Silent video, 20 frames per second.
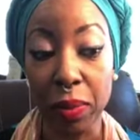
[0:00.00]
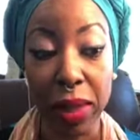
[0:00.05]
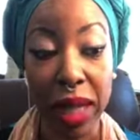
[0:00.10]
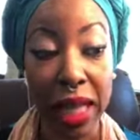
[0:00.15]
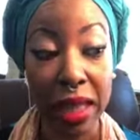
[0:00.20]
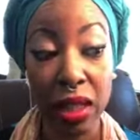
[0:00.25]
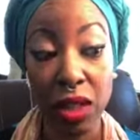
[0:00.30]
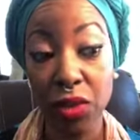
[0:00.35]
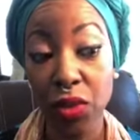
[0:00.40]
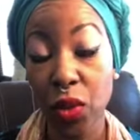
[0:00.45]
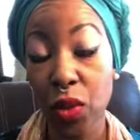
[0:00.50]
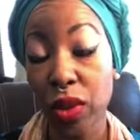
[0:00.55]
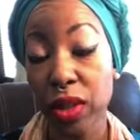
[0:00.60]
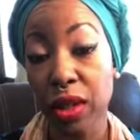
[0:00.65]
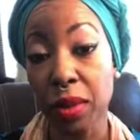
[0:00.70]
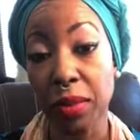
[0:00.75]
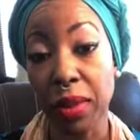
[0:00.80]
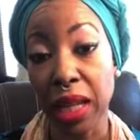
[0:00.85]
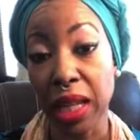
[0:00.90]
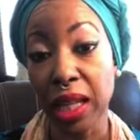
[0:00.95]
But I look forward
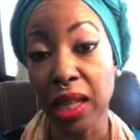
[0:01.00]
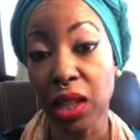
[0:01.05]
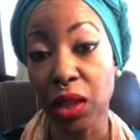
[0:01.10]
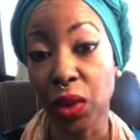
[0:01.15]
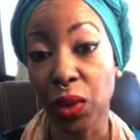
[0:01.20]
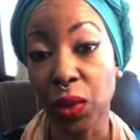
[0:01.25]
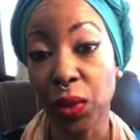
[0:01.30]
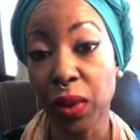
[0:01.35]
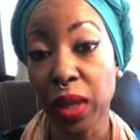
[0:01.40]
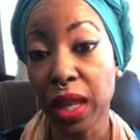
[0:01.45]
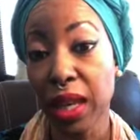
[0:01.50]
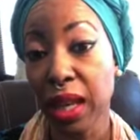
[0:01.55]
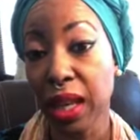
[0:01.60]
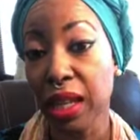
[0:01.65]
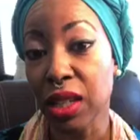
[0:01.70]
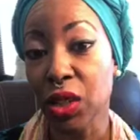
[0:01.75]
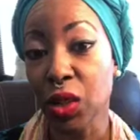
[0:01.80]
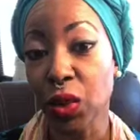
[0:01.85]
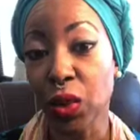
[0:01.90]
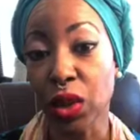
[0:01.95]
to meeting you
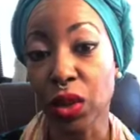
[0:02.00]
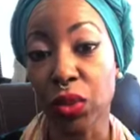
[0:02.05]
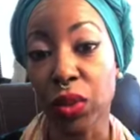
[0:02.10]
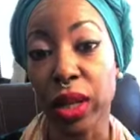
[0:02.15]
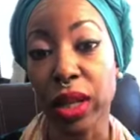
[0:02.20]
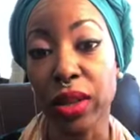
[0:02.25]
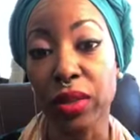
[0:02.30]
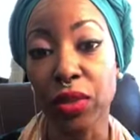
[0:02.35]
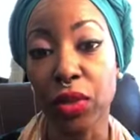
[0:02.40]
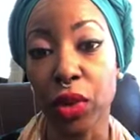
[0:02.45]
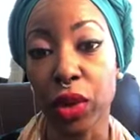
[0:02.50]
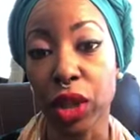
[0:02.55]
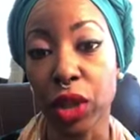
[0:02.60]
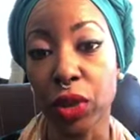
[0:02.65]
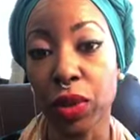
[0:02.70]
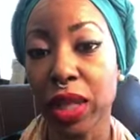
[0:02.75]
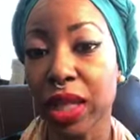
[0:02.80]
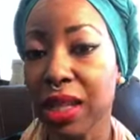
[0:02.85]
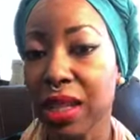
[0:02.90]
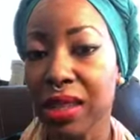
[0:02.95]
and doing a reading for
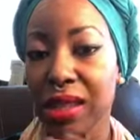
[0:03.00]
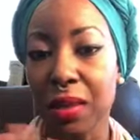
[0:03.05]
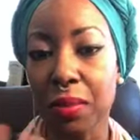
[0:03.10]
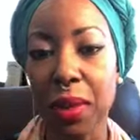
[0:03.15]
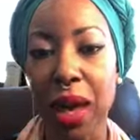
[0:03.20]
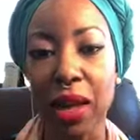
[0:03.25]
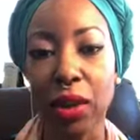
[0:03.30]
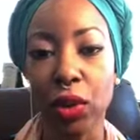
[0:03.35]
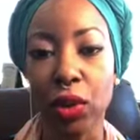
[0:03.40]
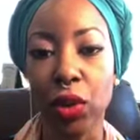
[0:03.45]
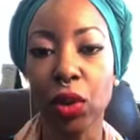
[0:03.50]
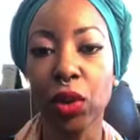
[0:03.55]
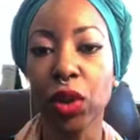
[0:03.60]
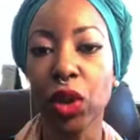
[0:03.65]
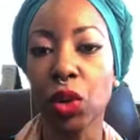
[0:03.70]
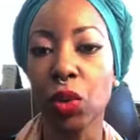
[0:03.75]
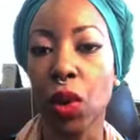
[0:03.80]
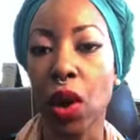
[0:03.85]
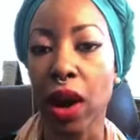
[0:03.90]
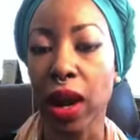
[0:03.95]
you. It doesn't matter who
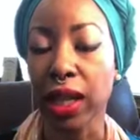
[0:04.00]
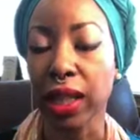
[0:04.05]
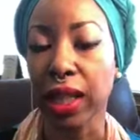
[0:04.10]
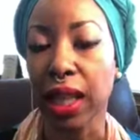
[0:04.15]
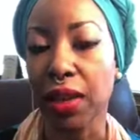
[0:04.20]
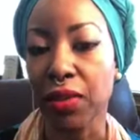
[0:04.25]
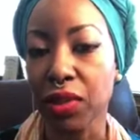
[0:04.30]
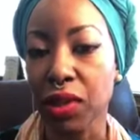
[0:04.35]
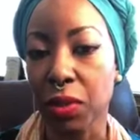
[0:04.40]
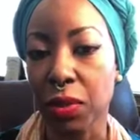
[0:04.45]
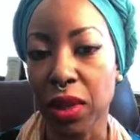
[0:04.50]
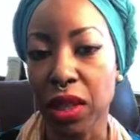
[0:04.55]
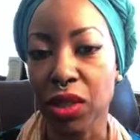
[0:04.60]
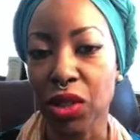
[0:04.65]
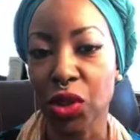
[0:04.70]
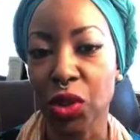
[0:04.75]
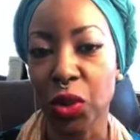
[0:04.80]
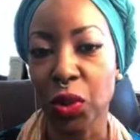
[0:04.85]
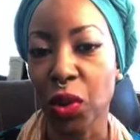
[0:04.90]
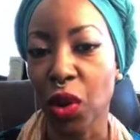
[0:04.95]
you are. I'd love to
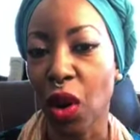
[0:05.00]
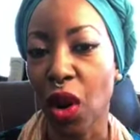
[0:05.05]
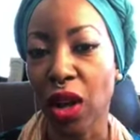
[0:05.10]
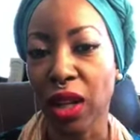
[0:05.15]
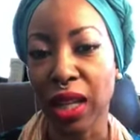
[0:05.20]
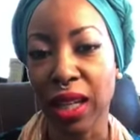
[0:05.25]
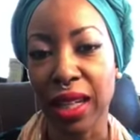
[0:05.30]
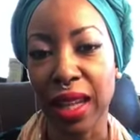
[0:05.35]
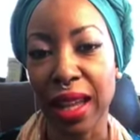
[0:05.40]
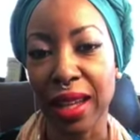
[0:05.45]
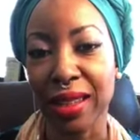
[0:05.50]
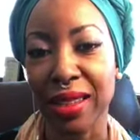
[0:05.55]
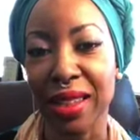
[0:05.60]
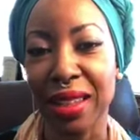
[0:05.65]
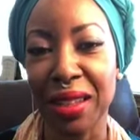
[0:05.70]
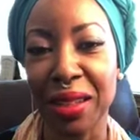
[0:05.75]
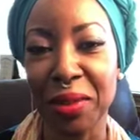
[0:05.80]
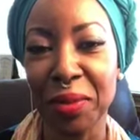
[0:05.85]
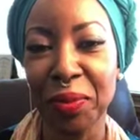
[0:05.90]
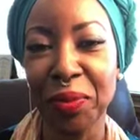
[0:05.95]
meet you. We're all connected.